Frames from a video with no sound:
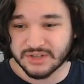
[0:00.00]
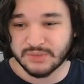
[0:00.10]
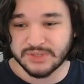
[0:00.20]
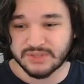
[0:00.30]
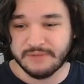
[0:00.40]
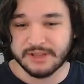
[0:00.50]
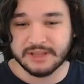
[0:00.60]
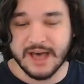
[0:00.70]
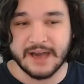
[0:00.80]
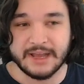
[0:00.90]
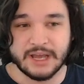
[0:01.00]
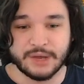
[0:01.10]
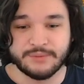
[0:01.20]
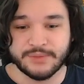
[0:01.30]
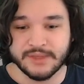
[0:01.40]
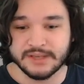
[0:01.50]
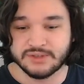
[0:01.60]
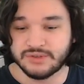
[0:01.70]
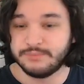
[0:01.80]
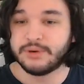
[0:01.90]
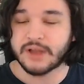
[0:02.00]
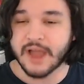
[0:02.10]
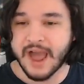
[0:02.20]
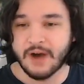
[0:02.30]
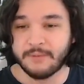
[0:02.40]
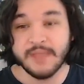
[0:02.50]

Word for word: So we still have a lot of things to book out.